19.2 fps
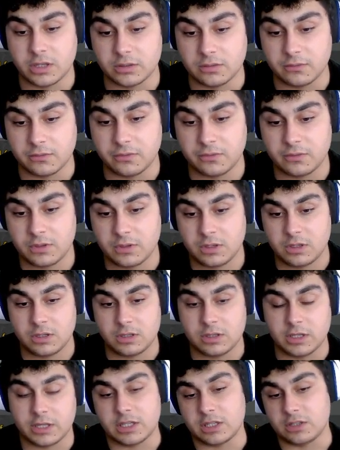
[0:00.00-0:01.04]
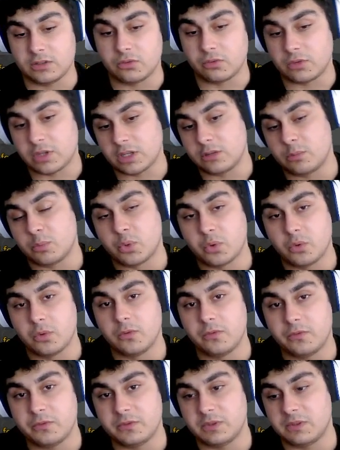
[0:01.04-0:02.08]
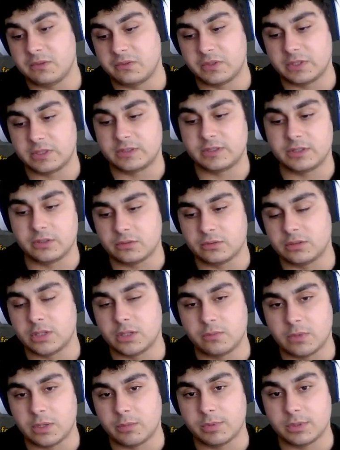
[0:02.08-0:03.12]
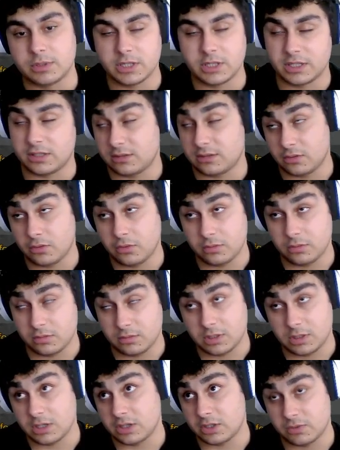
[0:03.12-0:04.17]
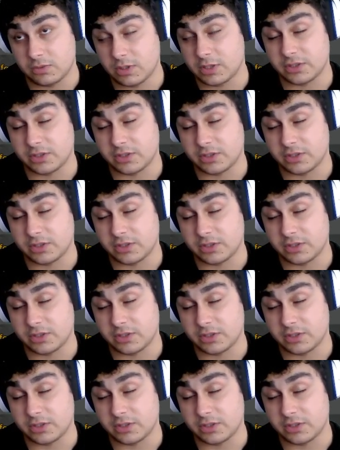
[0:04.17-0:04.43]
of you can improve infinitely on that weapon, like as well as